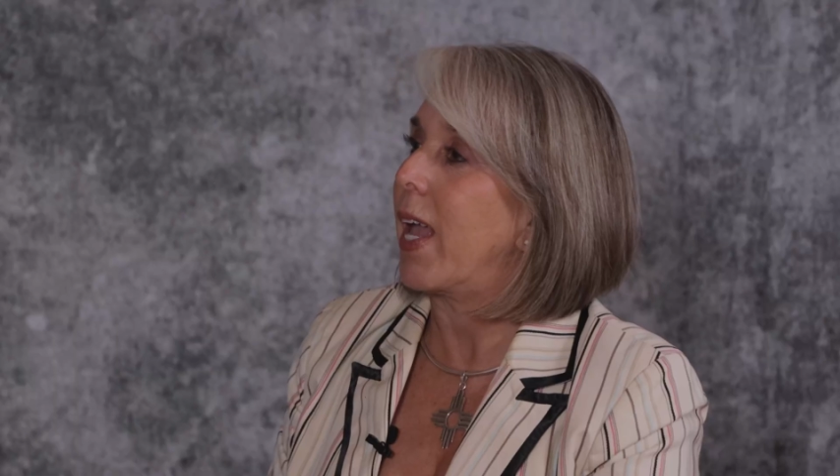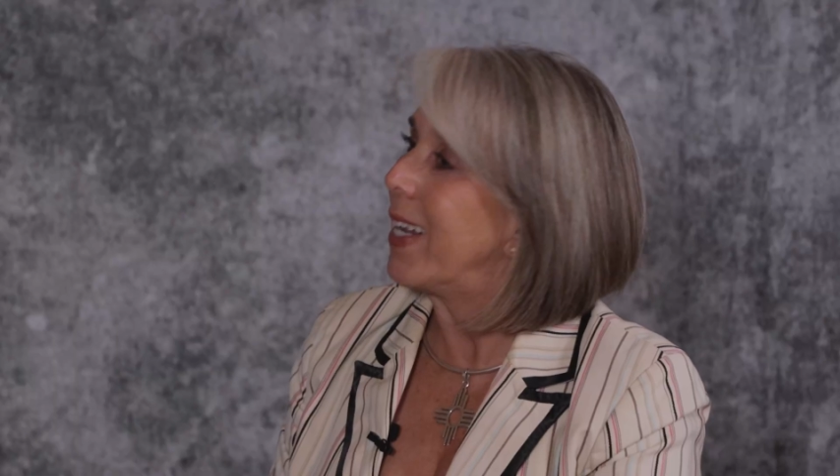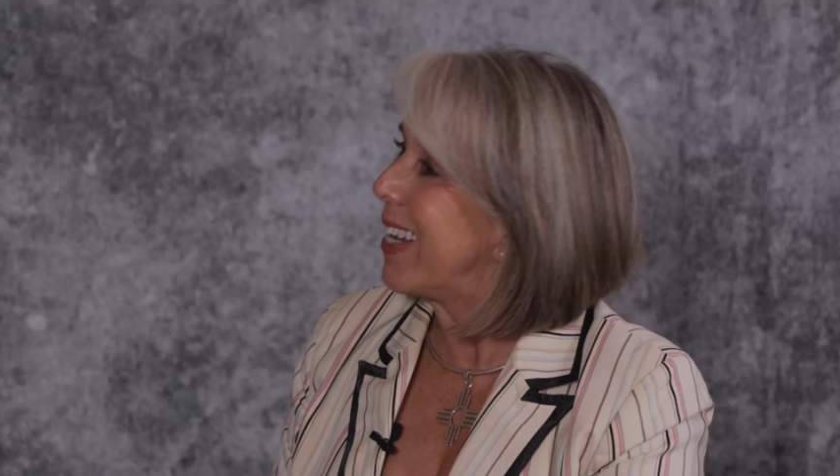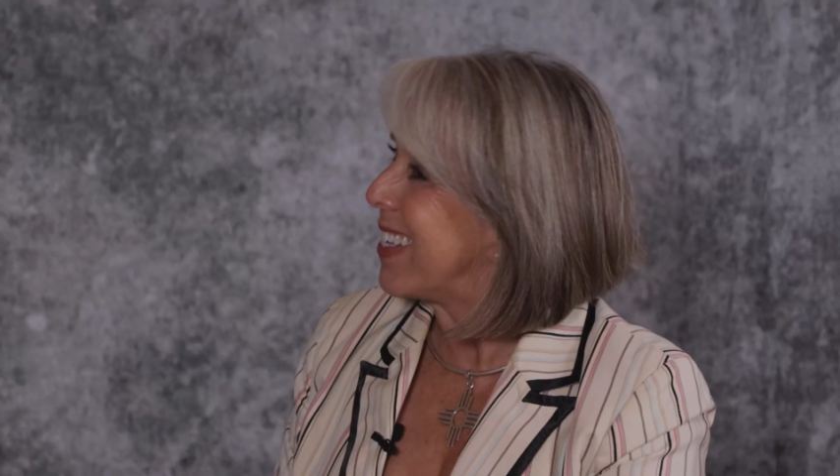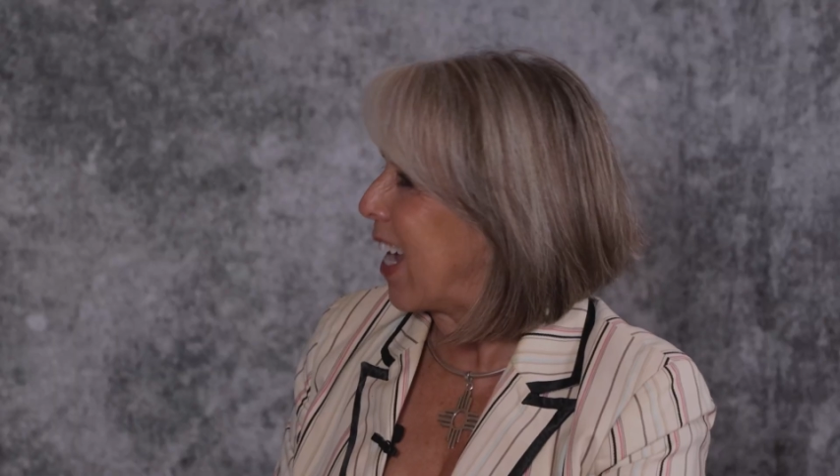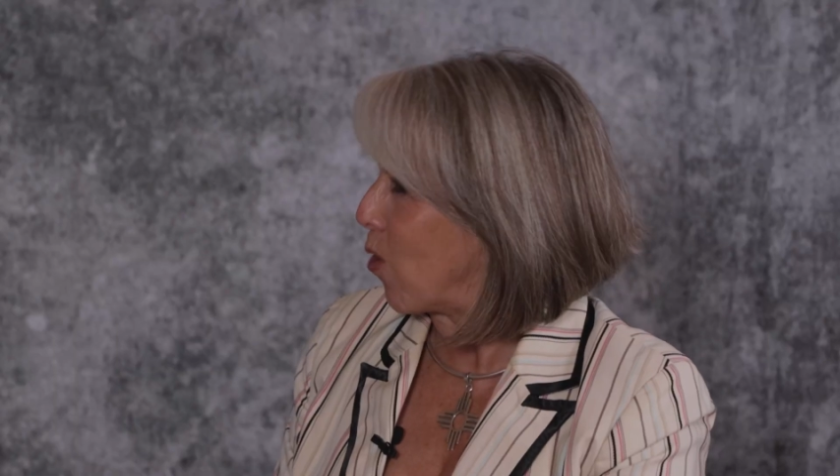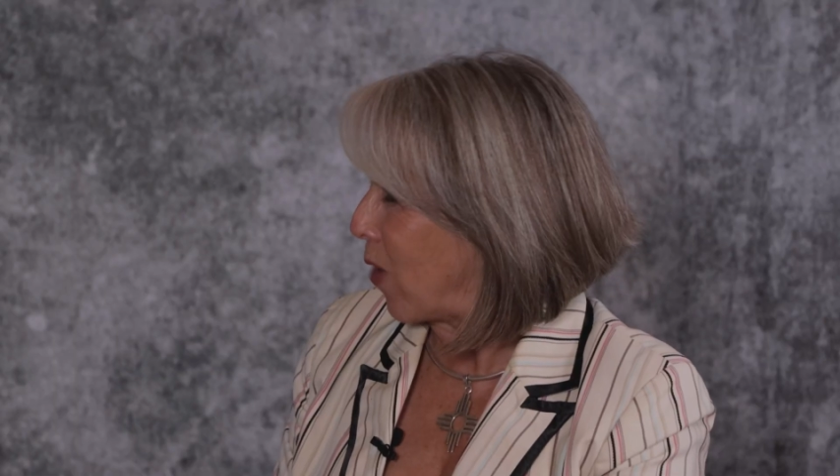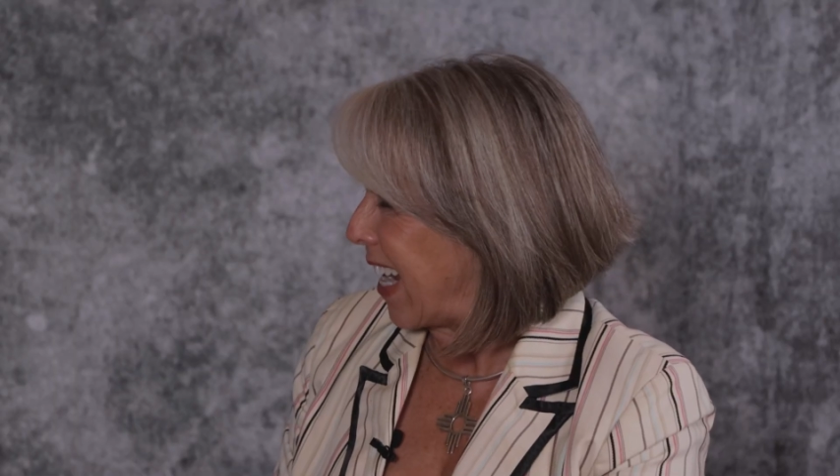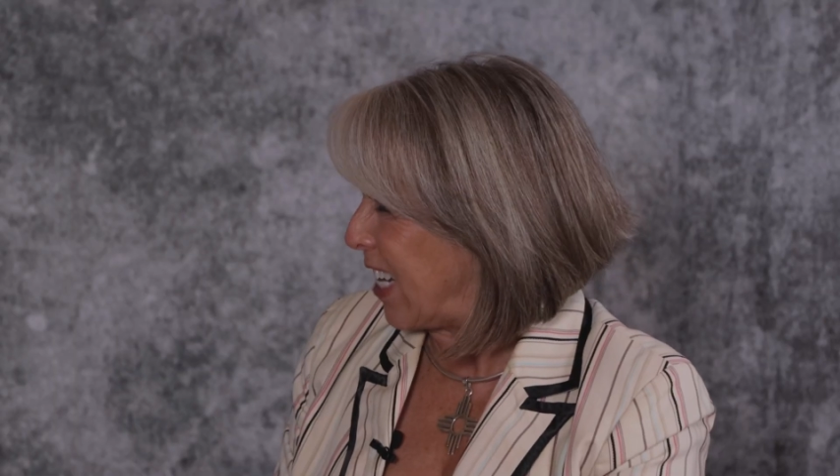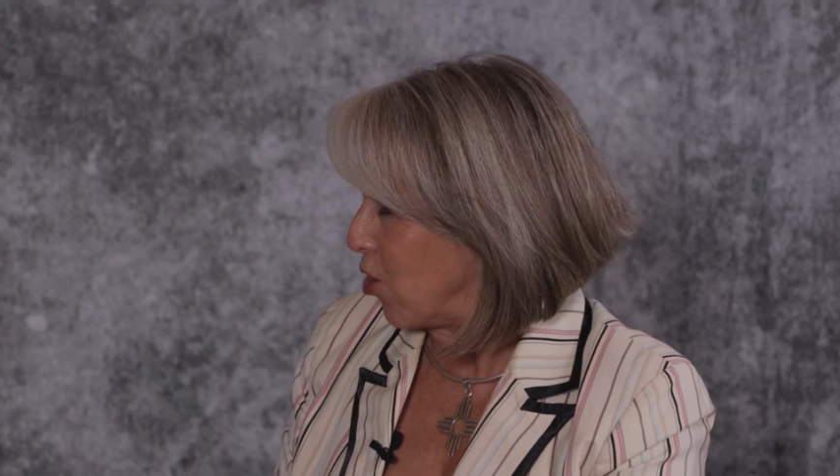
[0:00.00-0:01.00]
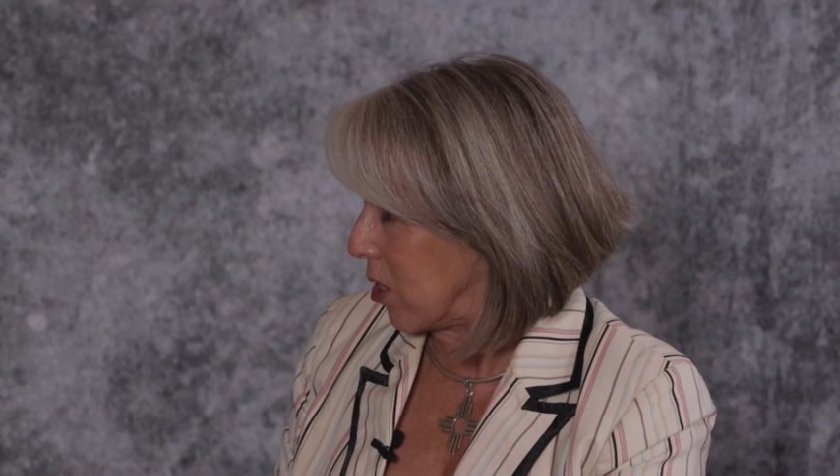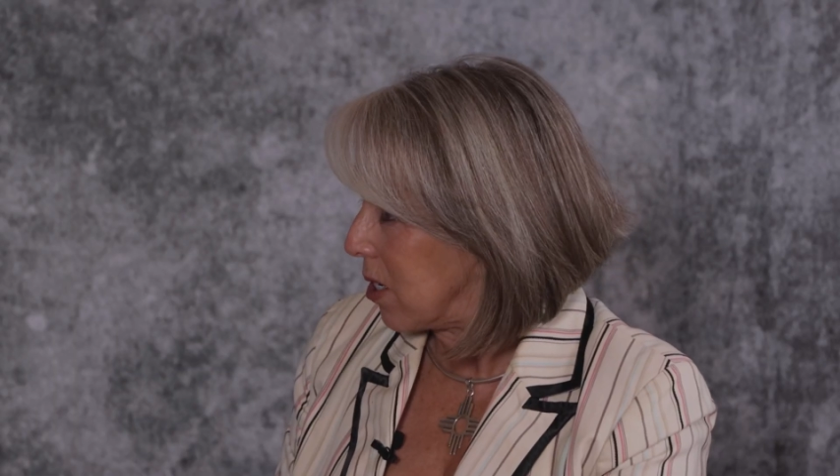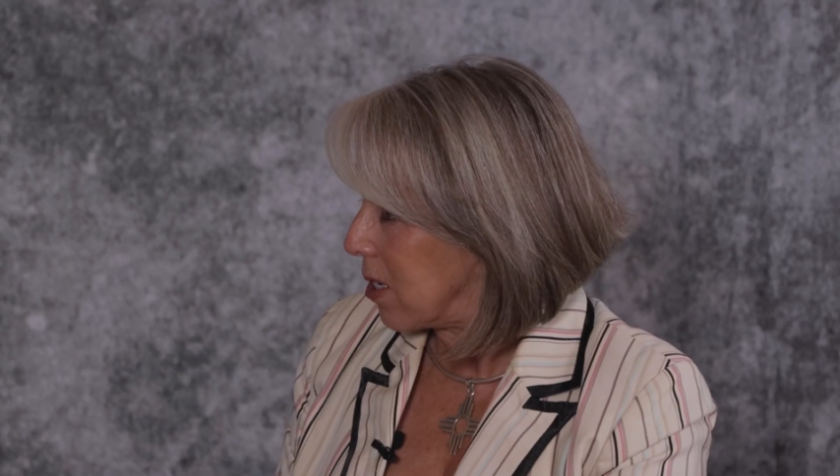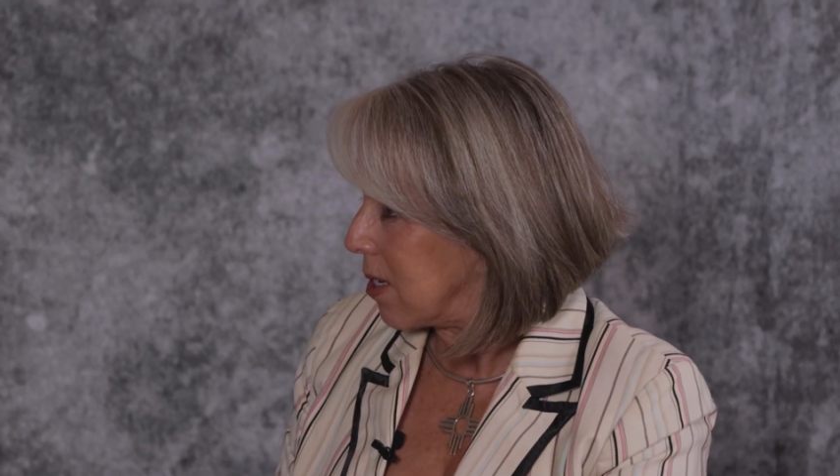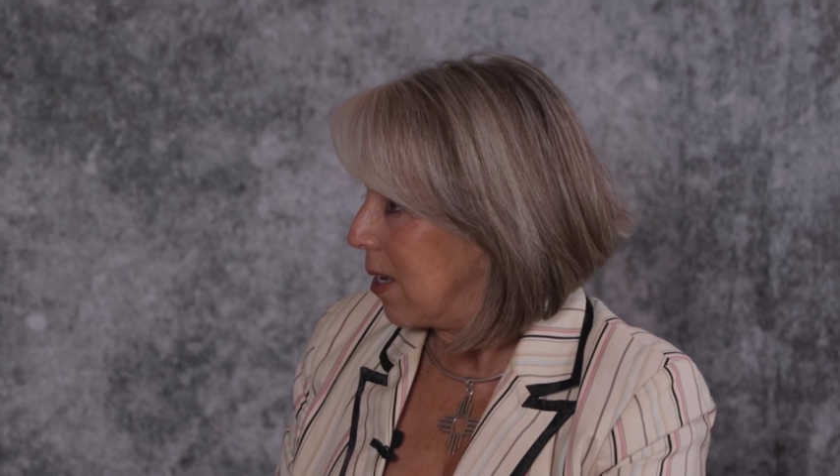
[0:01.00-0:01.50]
and it is
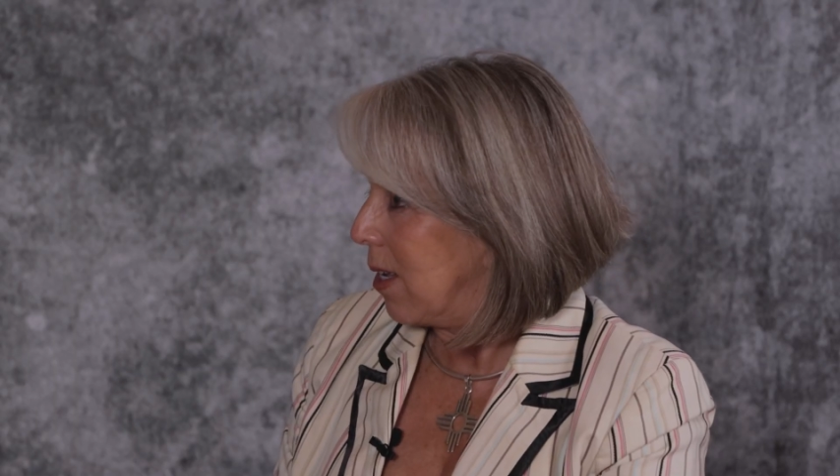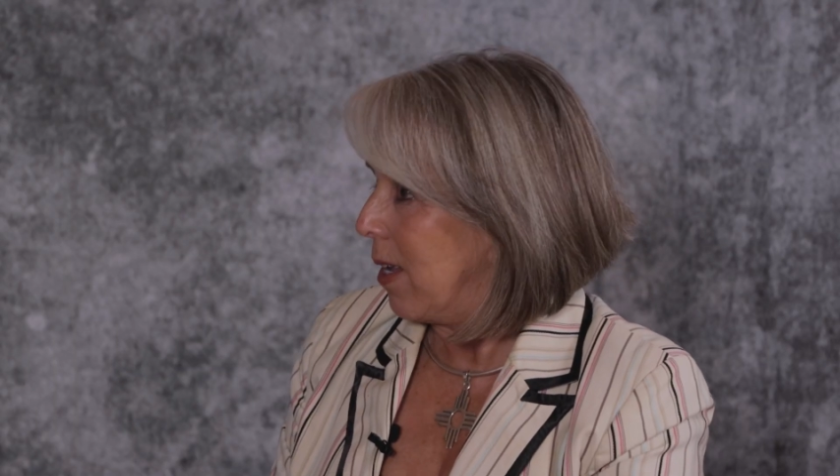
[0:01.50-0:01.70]
outrageous,